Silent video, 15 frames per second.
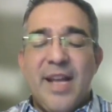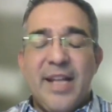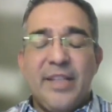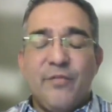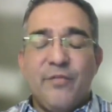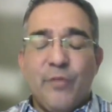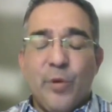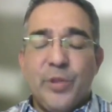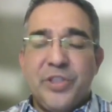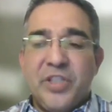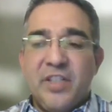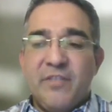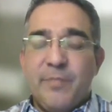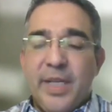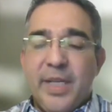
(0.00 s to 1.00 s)
had the
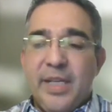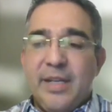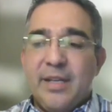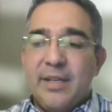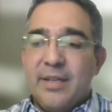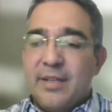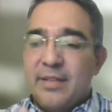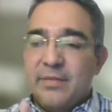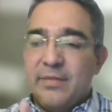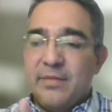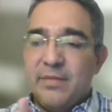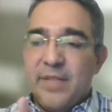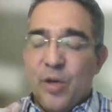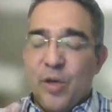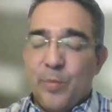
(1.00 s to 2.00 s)
fortune of being a
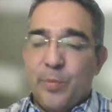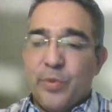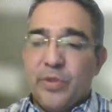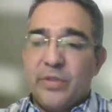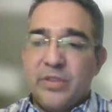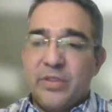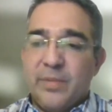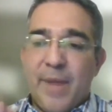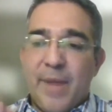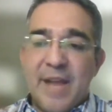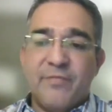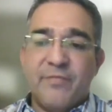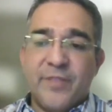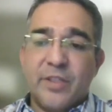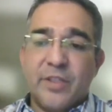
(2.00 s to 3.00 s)
helper to
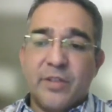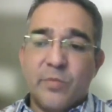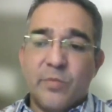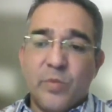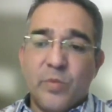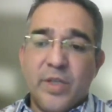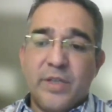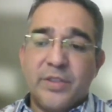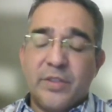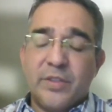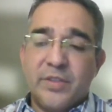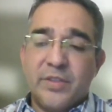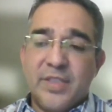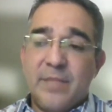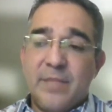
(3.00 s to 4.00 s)
pipe fitter
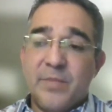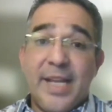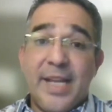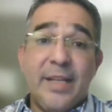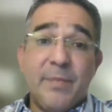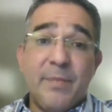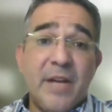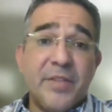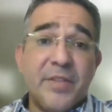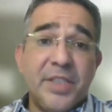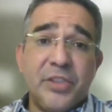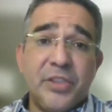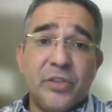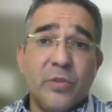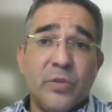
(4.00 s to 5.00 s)
welder. His name's Ed
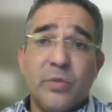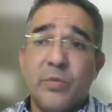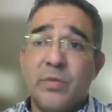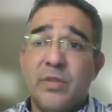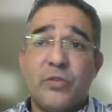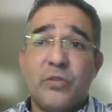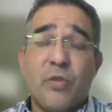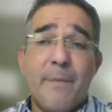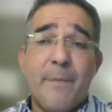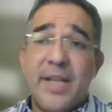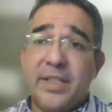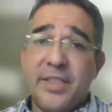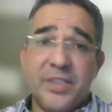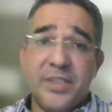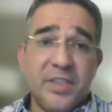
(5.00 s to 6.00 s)
Mauricio.
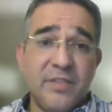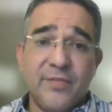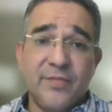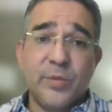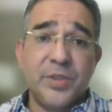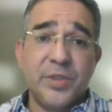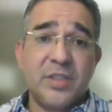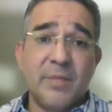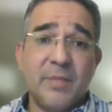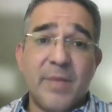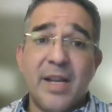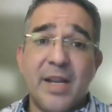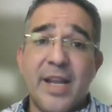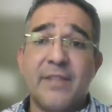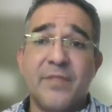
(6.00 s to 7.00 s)
Tremendous influence in
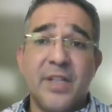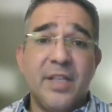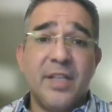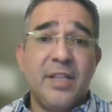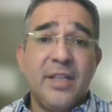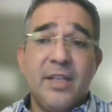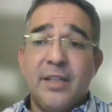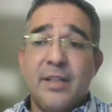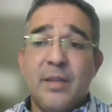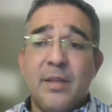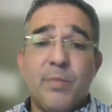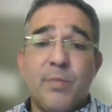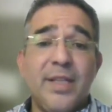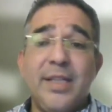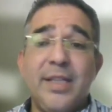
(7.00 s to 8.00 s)
my life,
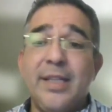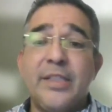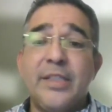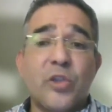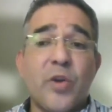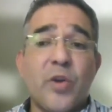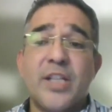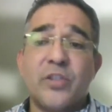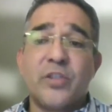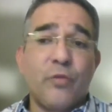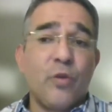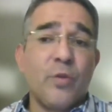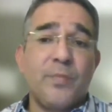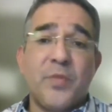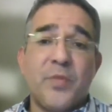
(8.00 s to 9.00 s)
completely
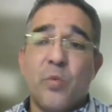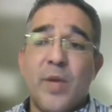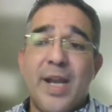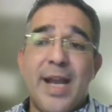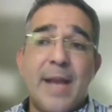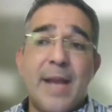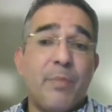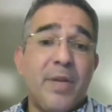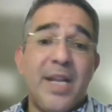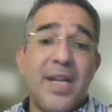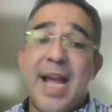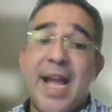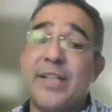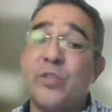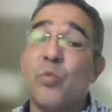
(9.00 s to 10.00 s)
transformed the way I
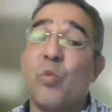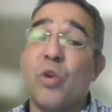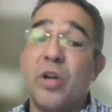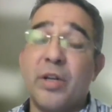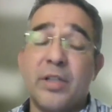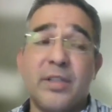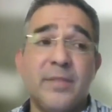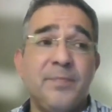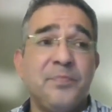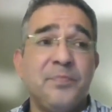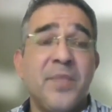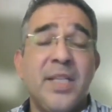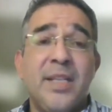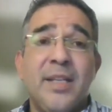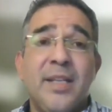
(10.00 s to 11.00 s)
planned work.
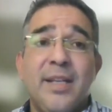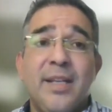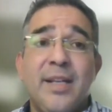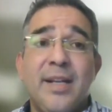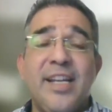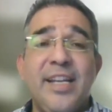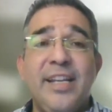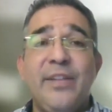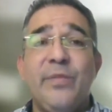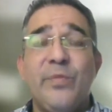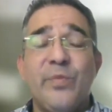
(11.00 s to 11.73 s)
And